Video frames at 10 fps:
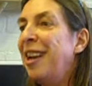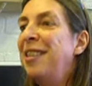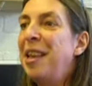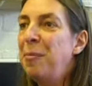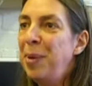
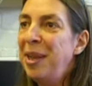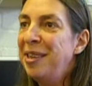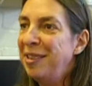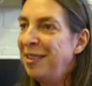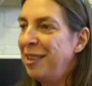and their
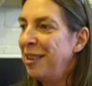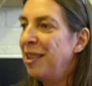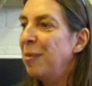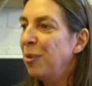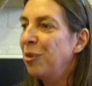peers see
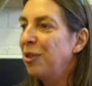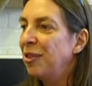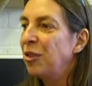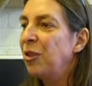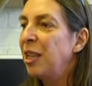them on the
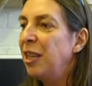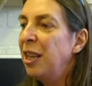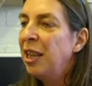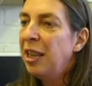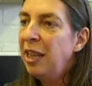screen,
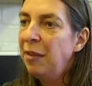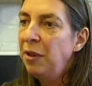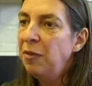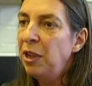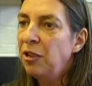even
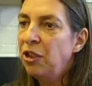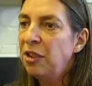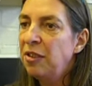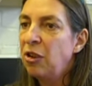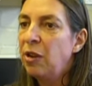if it
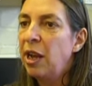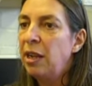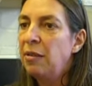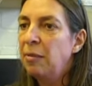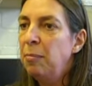just
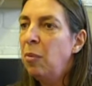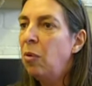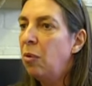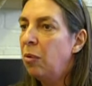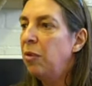creates
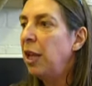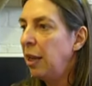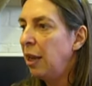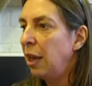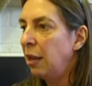more
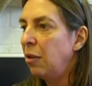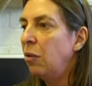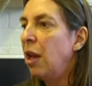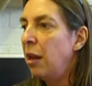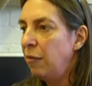thinking
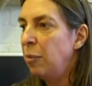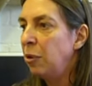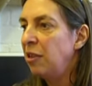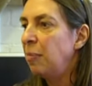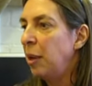on
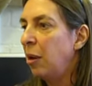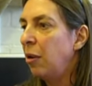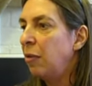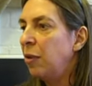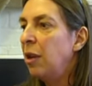everybody's
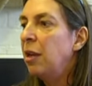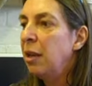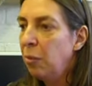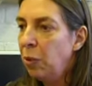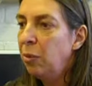behalf,
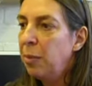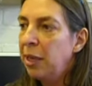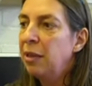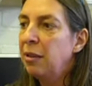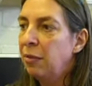it will
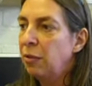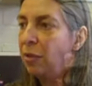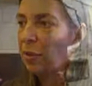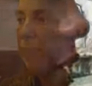make a difference.